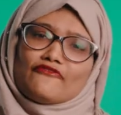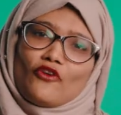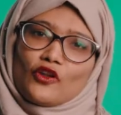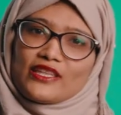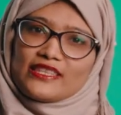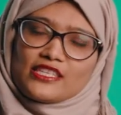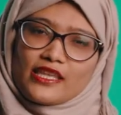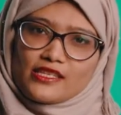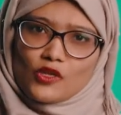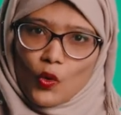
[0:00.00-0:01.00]
following this
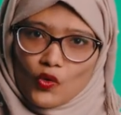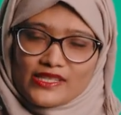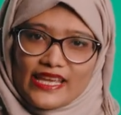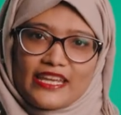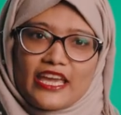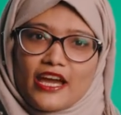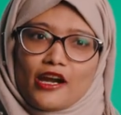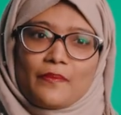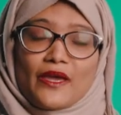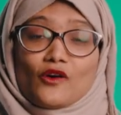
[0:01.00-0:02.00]
course in
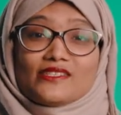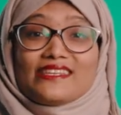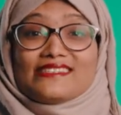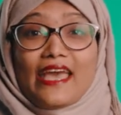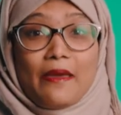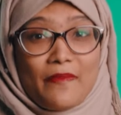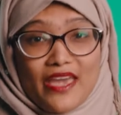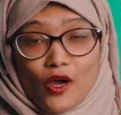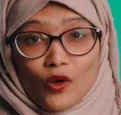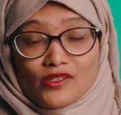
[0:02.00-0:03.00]
here because this
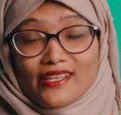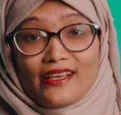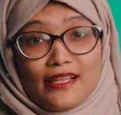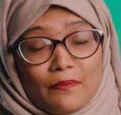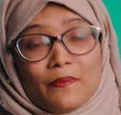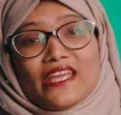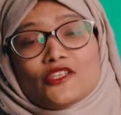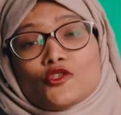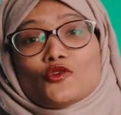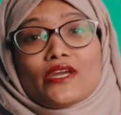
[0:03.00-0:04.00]
MBA course helped me
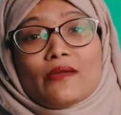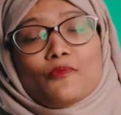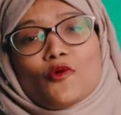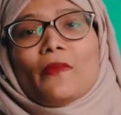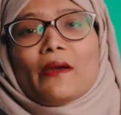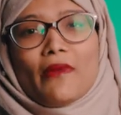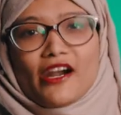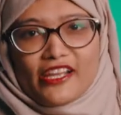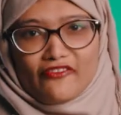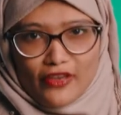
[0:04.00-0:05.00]
to improve my
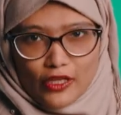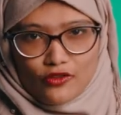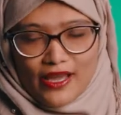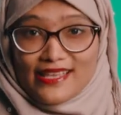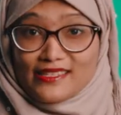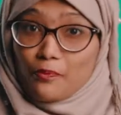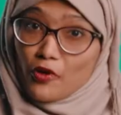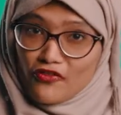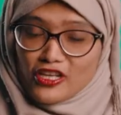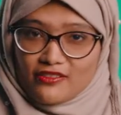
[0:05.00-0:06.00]
market value as a
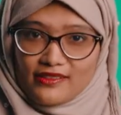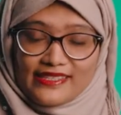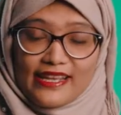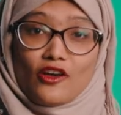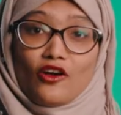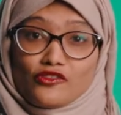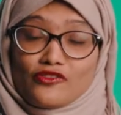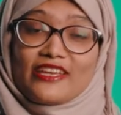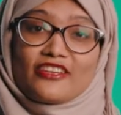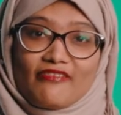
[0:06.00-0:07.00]
professionals and also
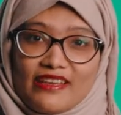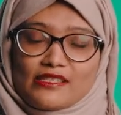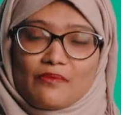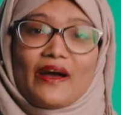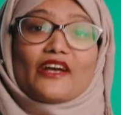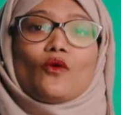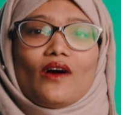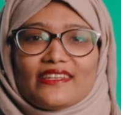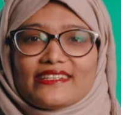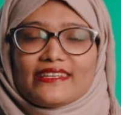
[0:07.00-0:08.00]
increase my
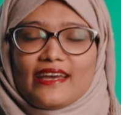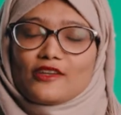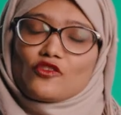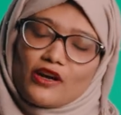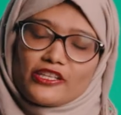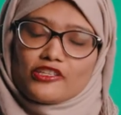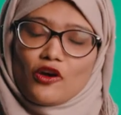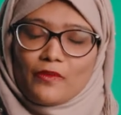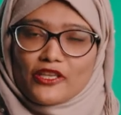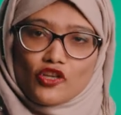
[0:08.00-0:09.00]
quality and quantity
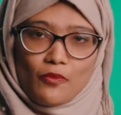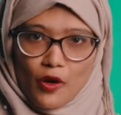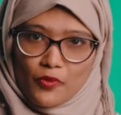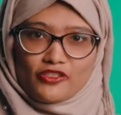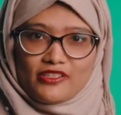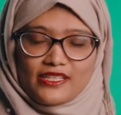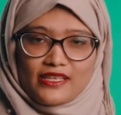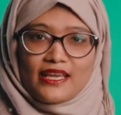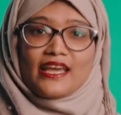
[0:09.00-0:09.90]
of my job opportunity.